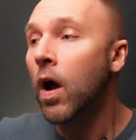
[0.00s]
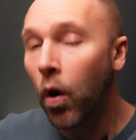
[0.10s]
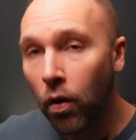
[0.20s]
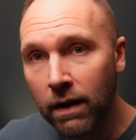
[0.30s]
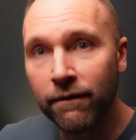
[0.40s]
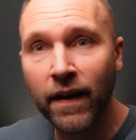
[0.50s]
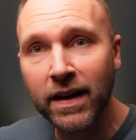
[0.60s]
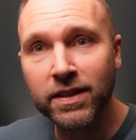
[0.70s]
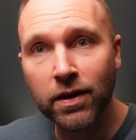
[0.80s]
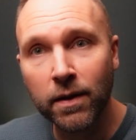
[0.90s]
or an
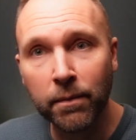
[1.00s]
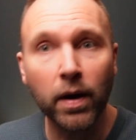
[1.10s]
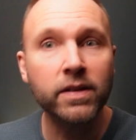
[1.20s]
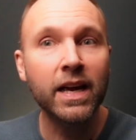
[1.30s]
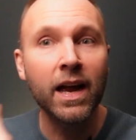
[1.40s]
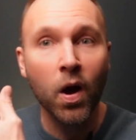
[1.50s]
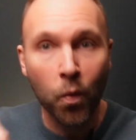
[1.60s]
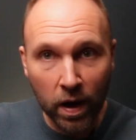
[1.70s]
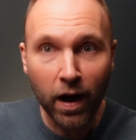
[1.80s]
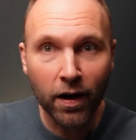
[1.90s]
investor that buys it,
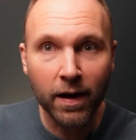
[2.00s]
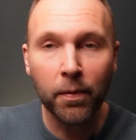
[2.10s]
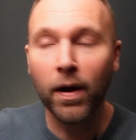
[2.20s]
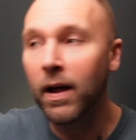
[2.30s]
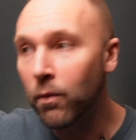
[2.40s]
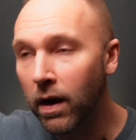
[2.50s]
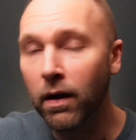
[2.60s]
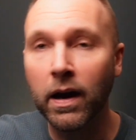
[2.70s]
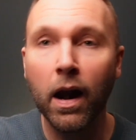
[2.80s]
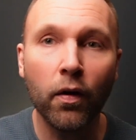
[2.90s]
we are going to buy it. We are
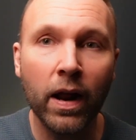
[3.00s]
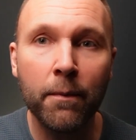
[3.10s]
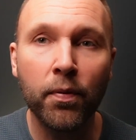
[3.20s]
going to lock that